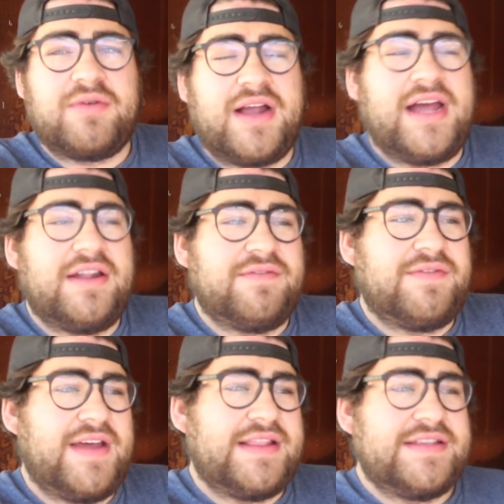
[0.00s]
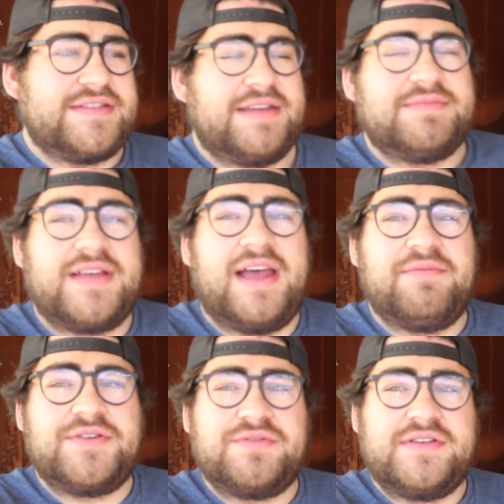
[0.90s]
we're kind of at the same time,
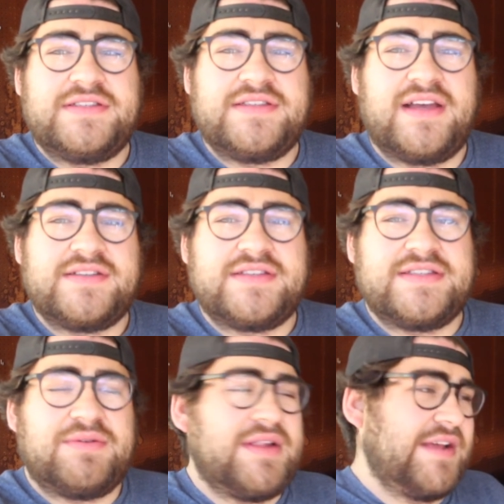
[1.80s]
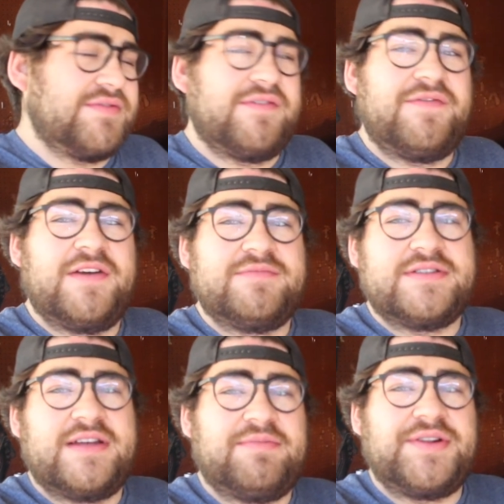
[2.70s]
which really sucks because I would like to have filmed
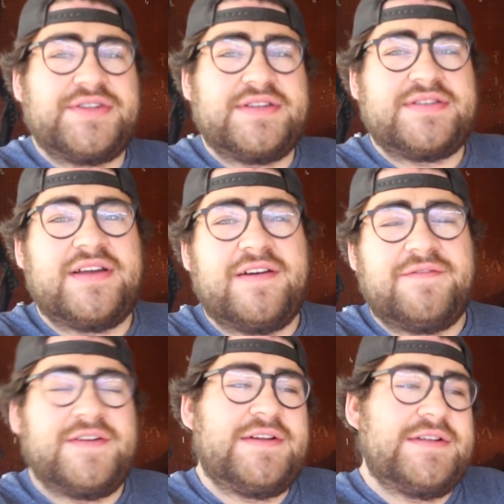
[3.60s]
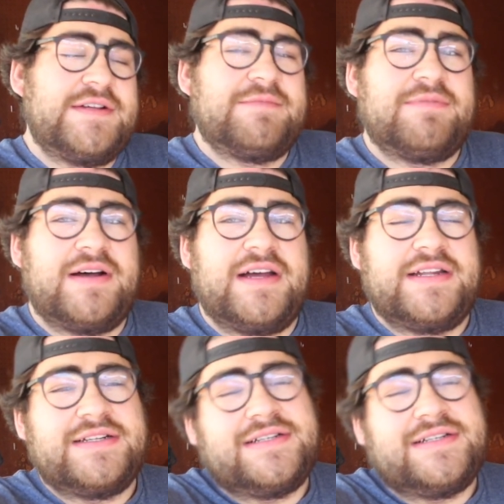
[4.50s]
a bunch of this stuff, but